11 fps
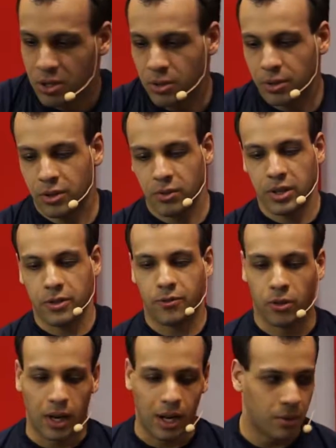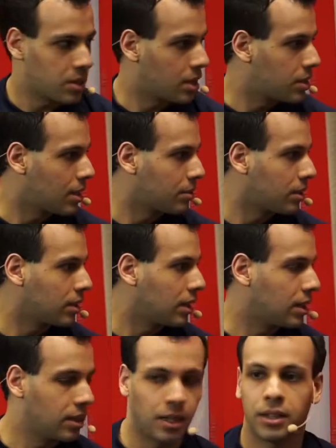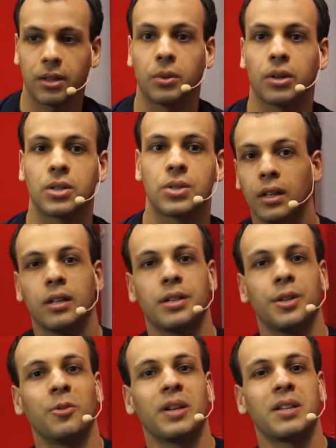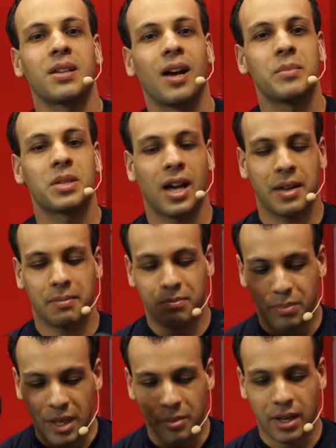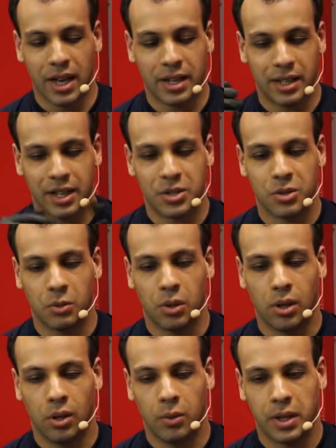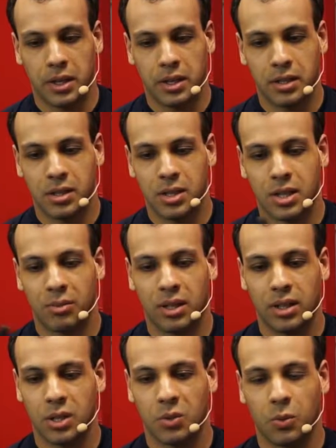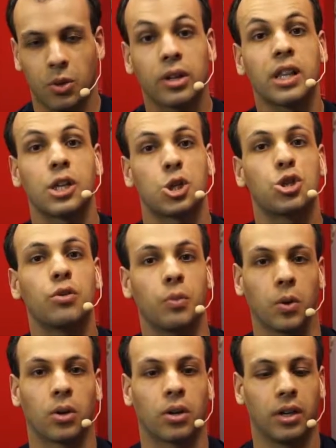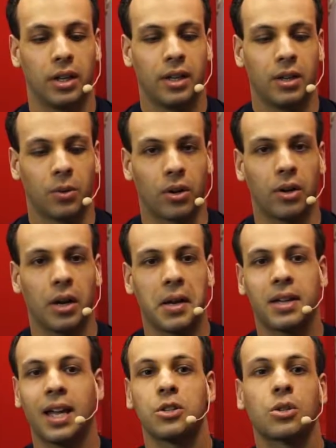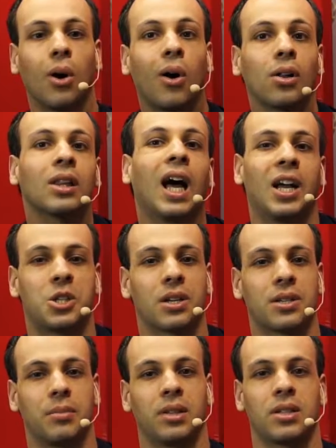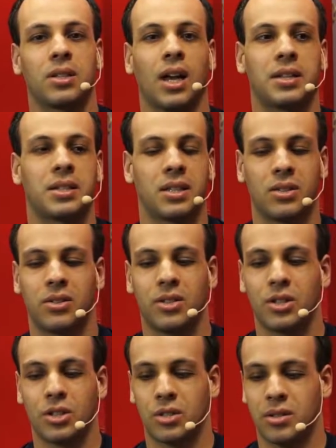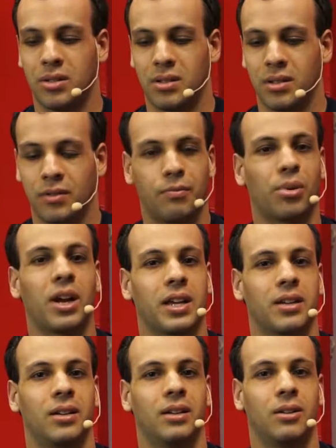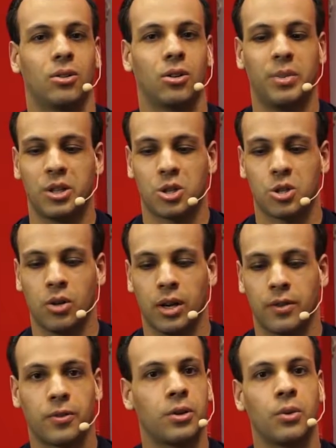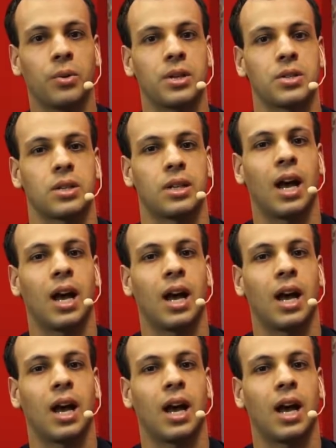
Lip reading: 2 or 3 or 4 hours on something and nothing works? Do you know how many times I beat my head against the wall when just something doesn't work that should work? Where against all logic, something decides to just break or be destroyed for no reason. And